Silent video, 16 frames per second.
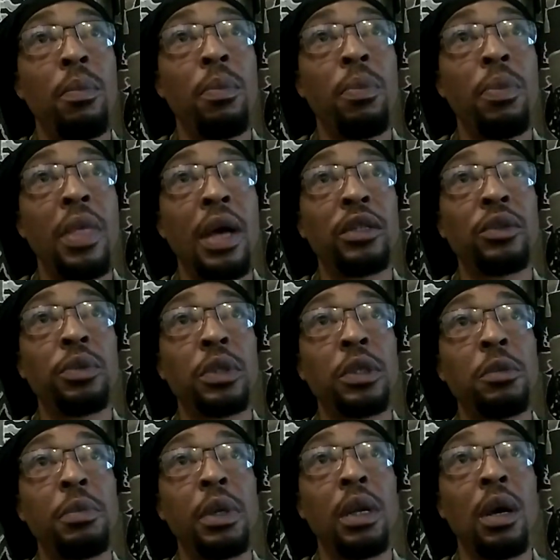that's what's
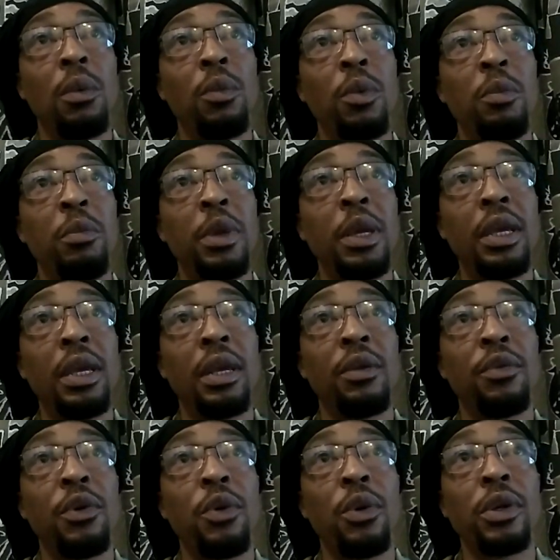been up with me, and
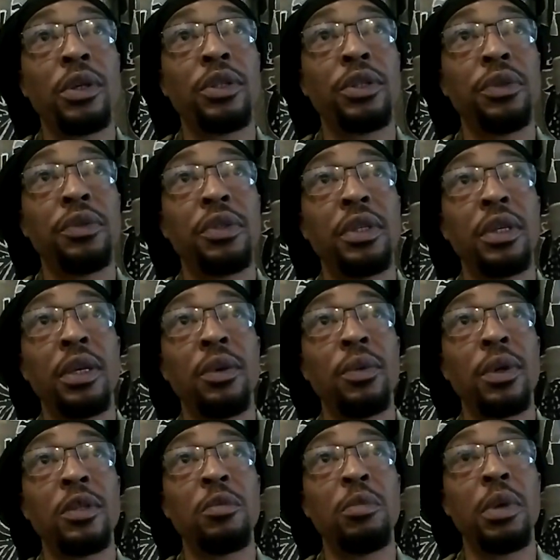of course, you've seen
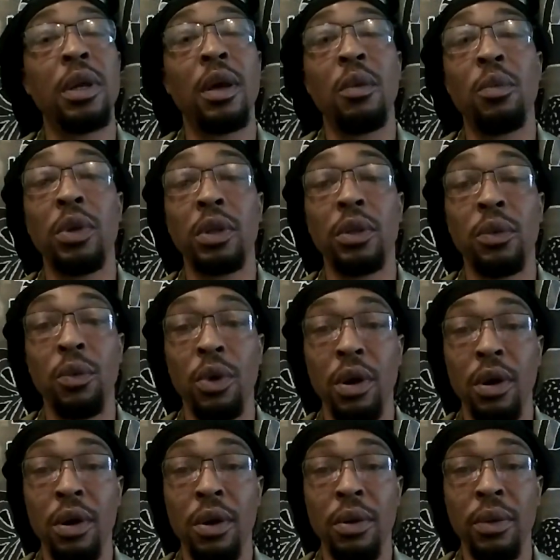what's been up with the
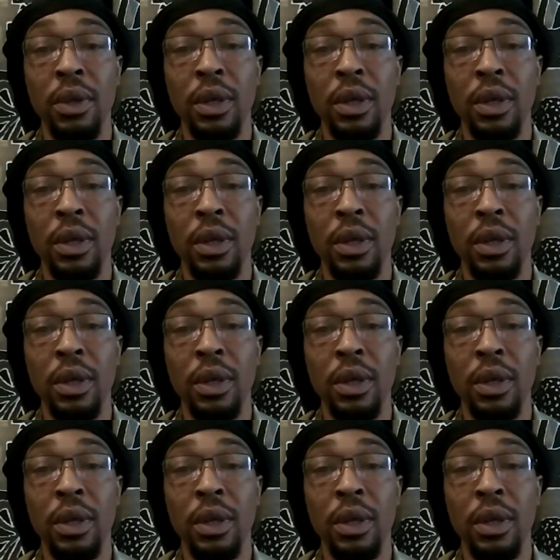world.